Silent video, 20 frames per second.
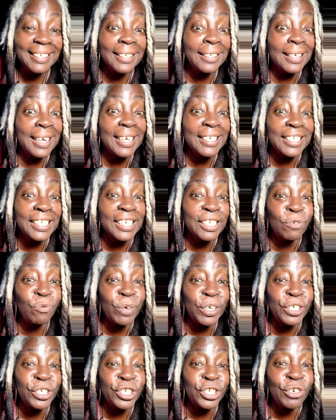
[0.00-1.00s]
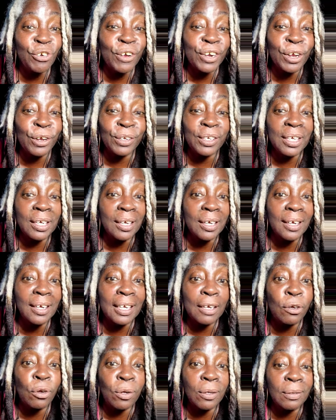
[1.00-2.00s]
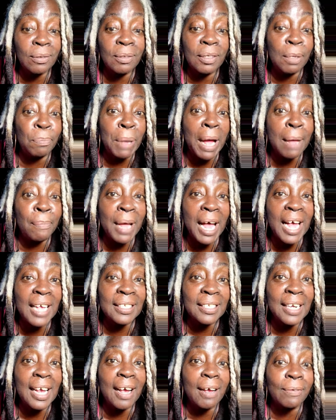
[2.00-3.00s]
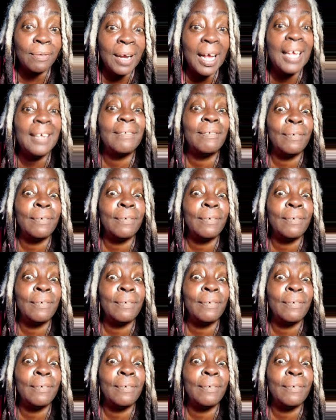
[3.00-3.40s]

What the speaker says: Yeah, she's real short on the bye-byes now, right?